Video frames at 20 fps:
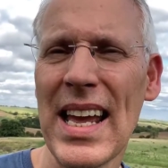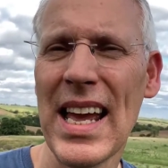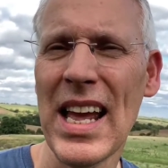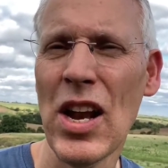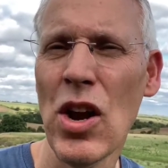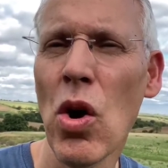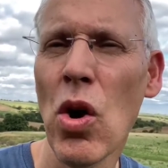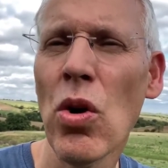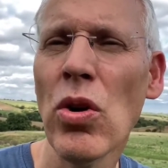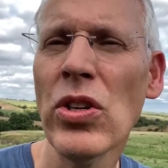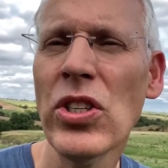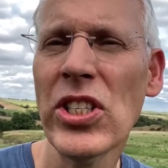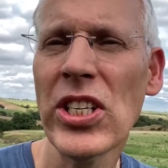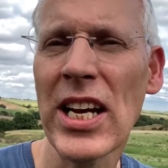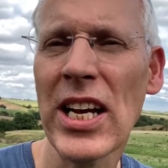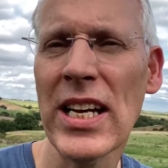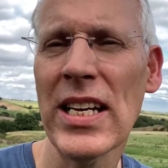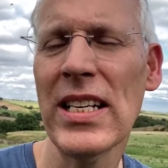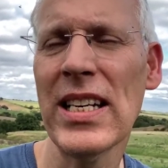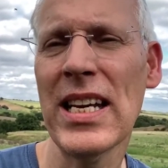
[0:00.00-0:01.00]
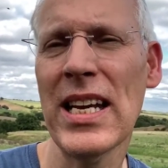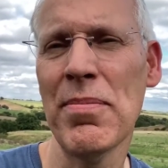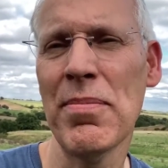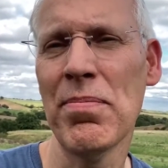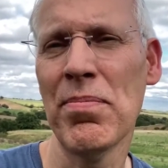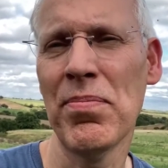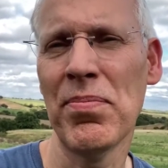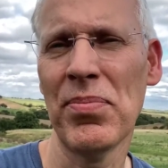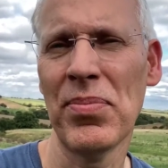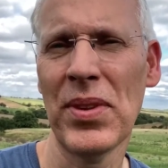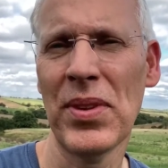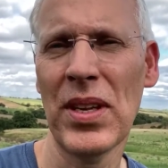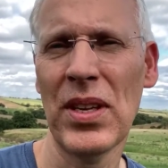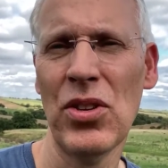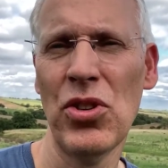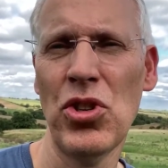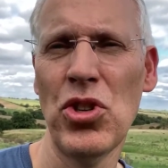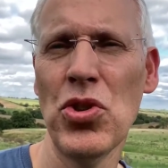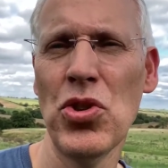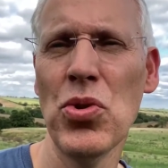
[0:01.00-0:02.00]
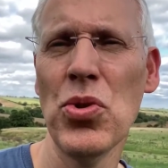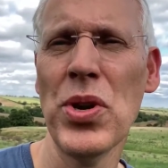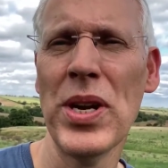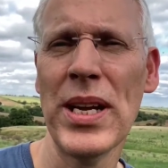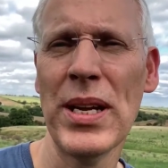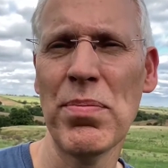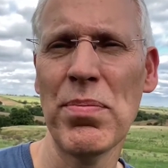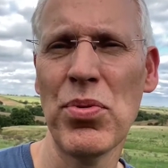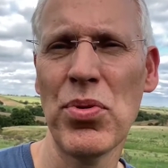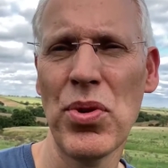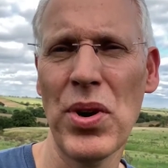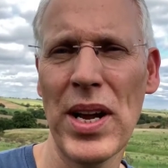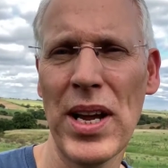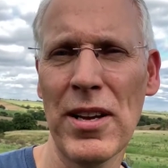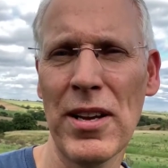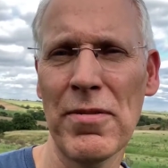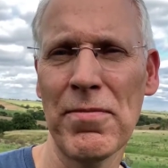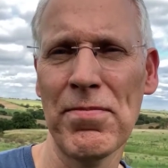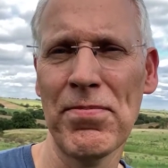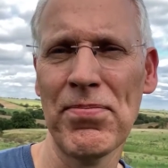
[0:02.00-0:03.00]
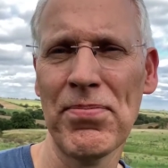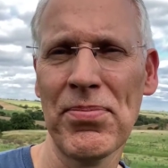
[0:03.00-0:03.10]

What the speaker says: alongside him during prayer.